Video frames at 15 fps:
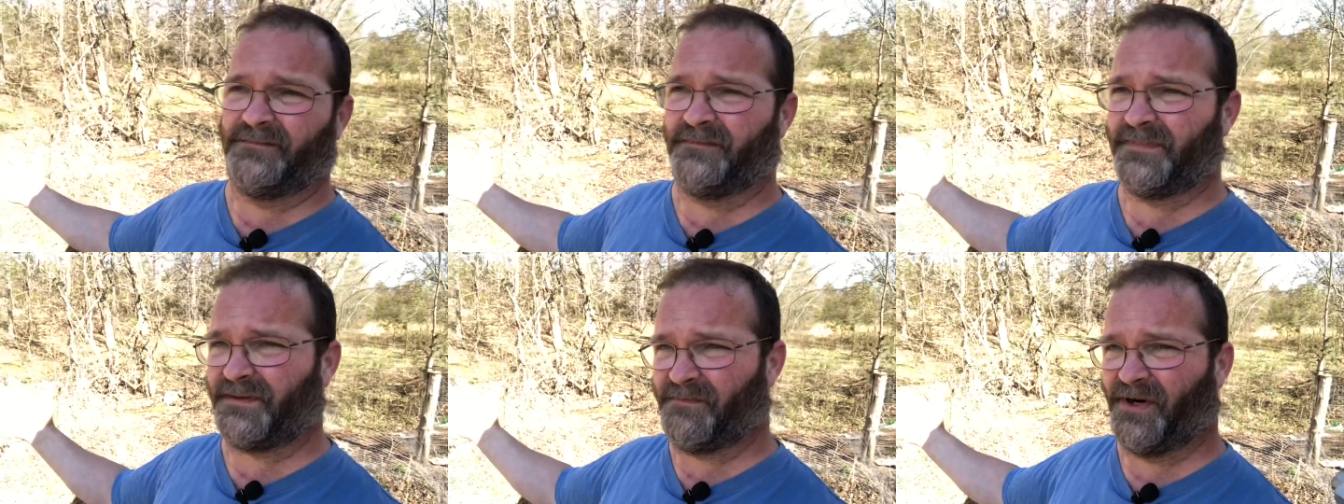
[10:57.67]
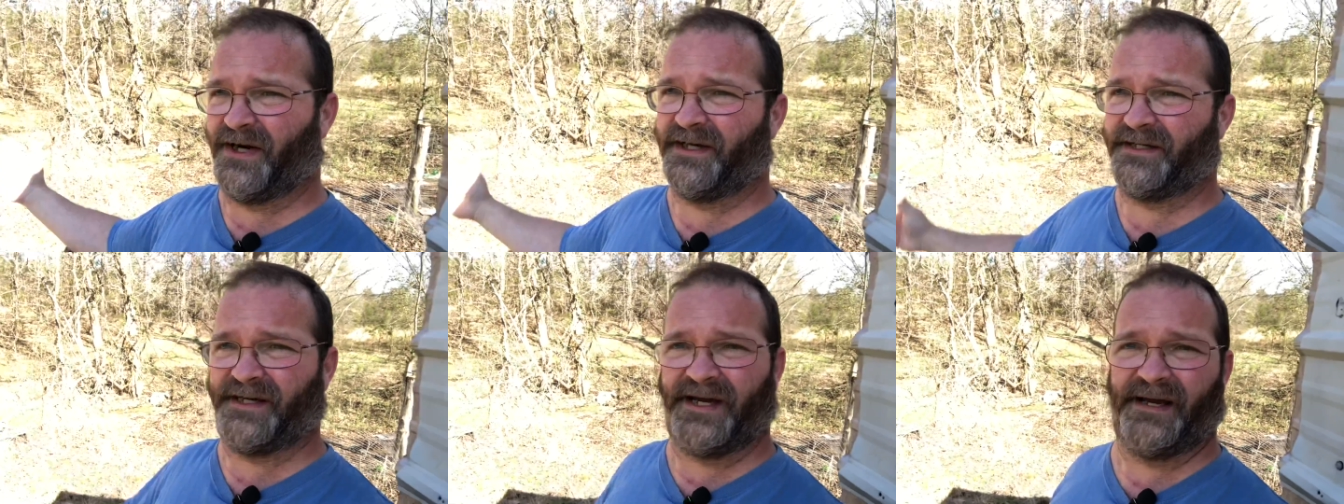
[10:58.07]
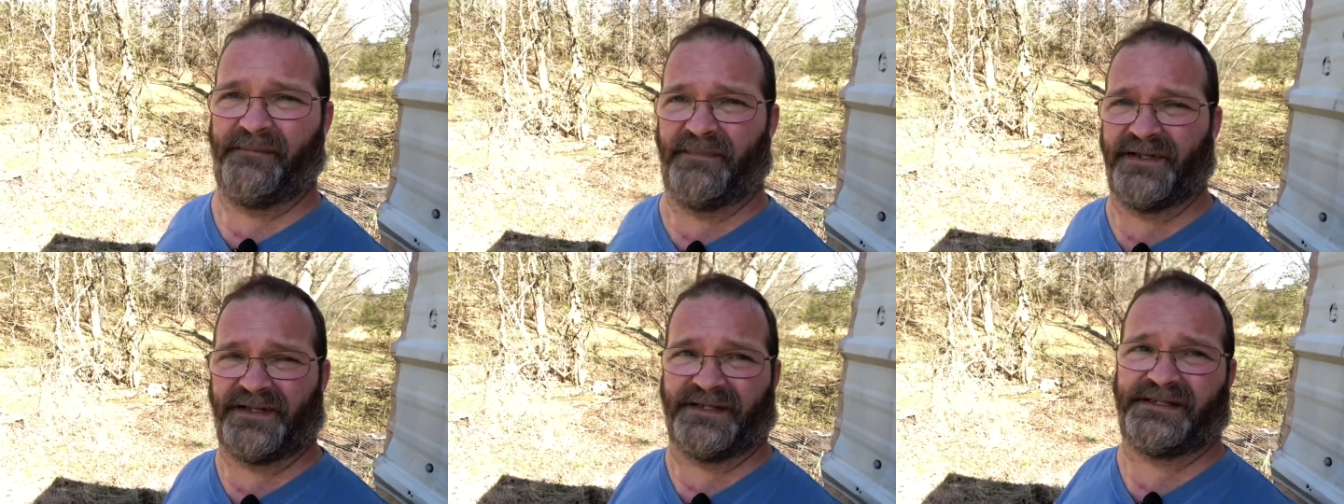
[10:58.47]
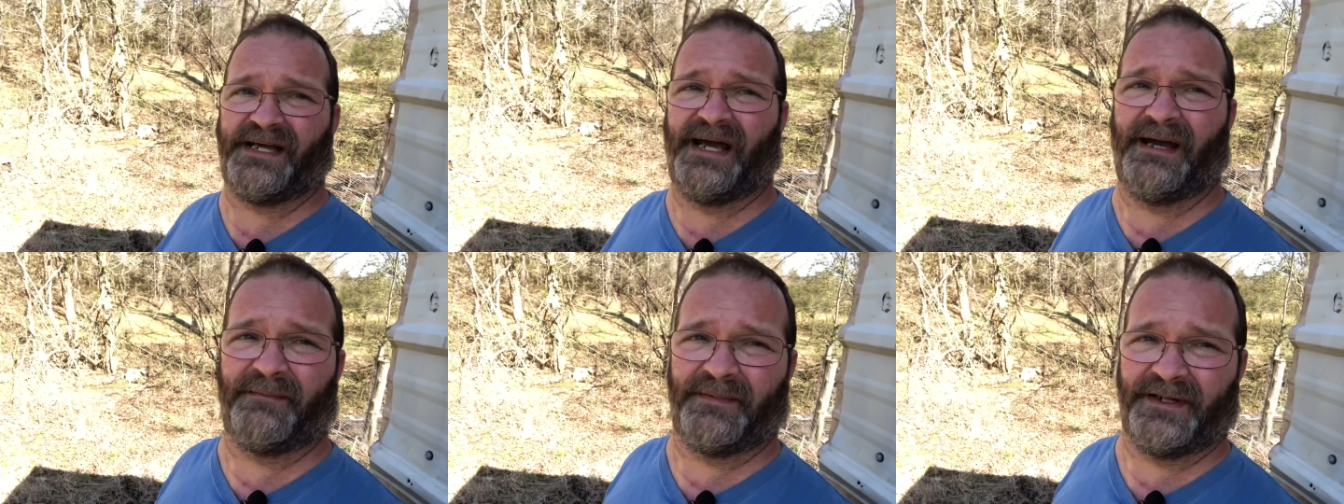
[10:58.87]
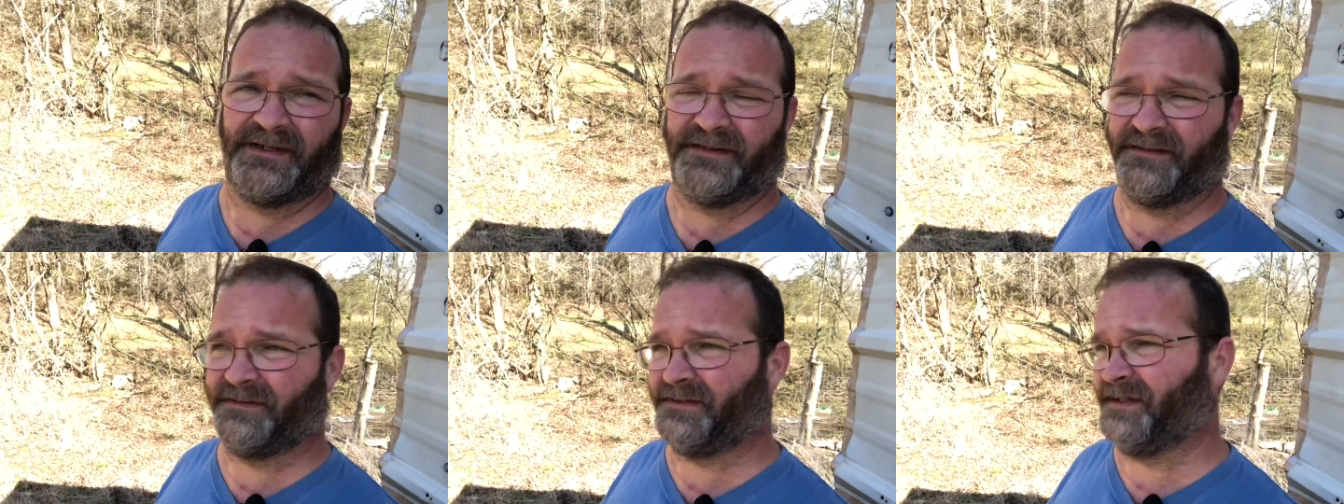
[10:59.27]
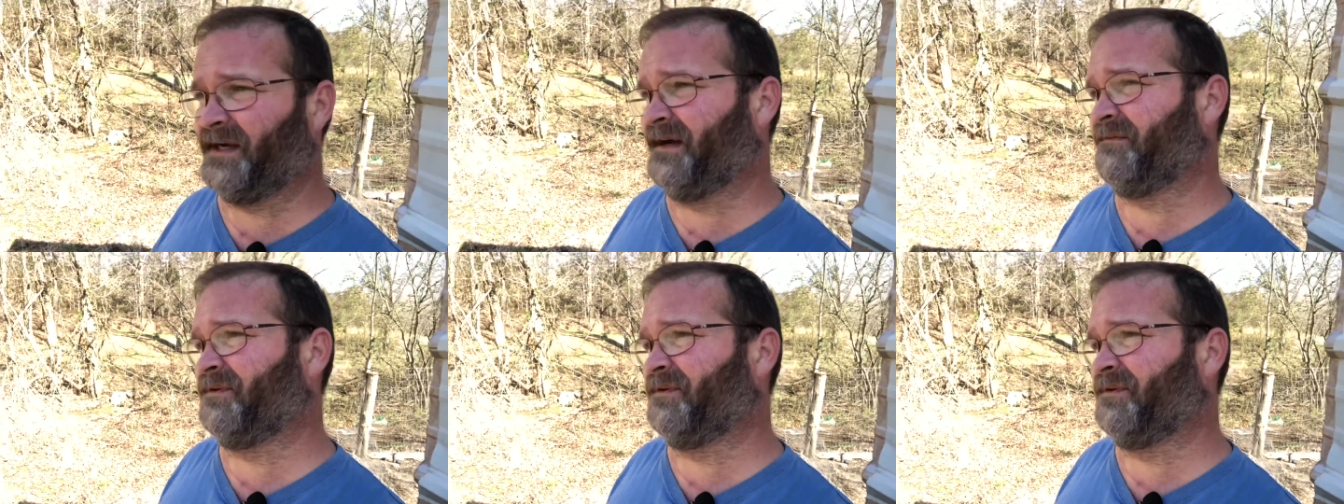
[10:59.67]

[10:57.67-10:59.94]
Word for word: Springtime is a time to, to have